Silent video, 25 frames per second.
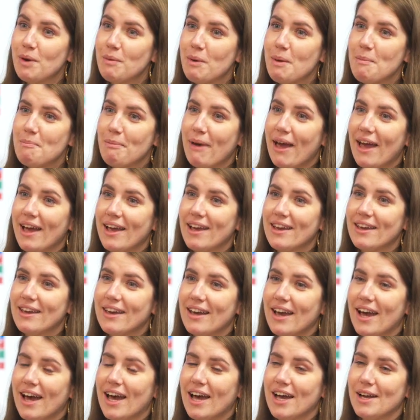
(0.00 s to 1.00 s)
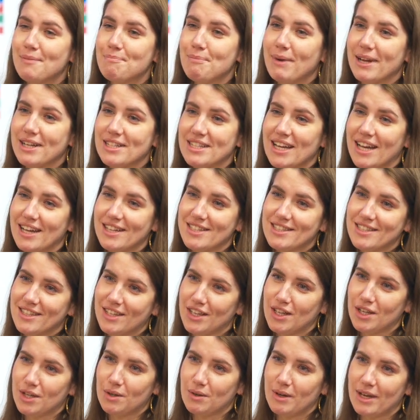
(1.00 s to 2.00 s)
I went back, uh, back to
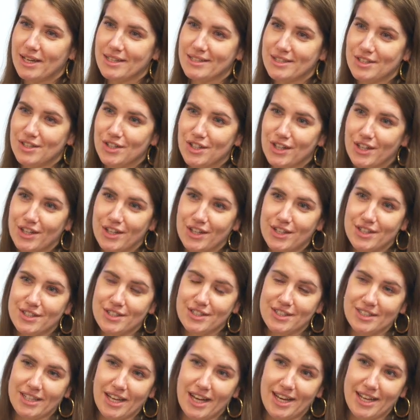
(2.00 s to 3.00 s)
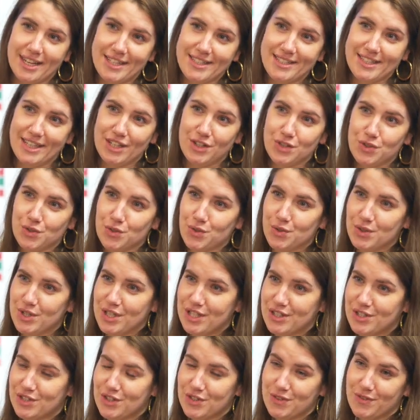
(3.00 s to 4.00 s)
ITU as a nurse at St
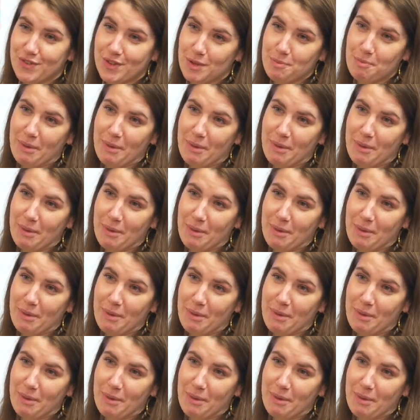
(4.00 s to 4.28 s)
George's just for the